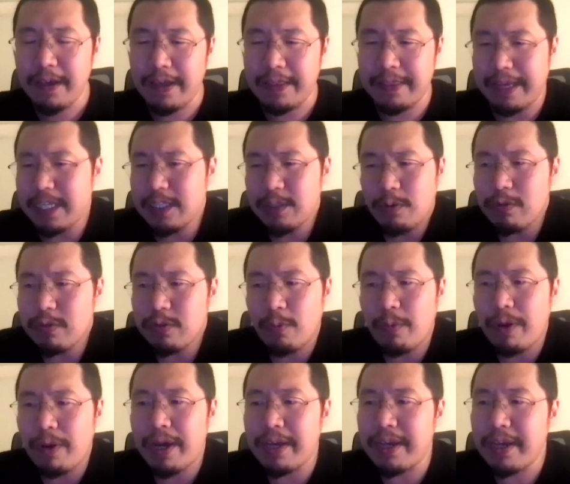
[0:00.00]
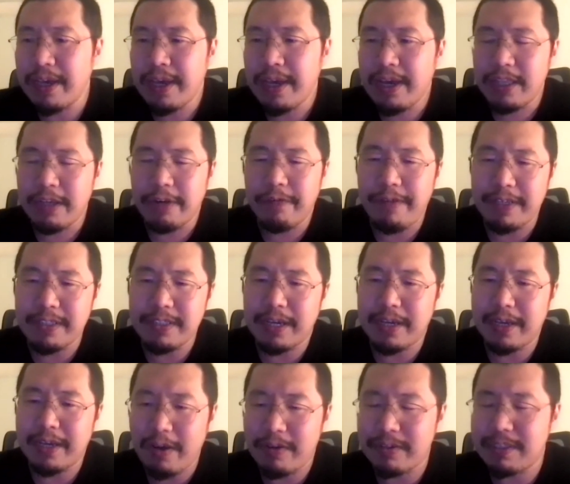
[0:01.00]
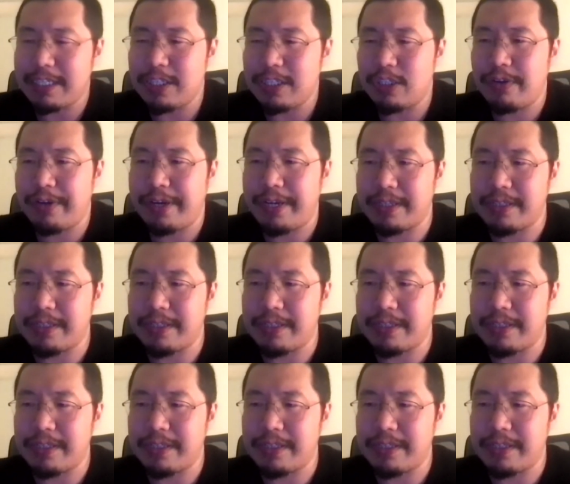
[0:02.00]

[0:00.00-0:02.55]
And that's also why things like chaos engineering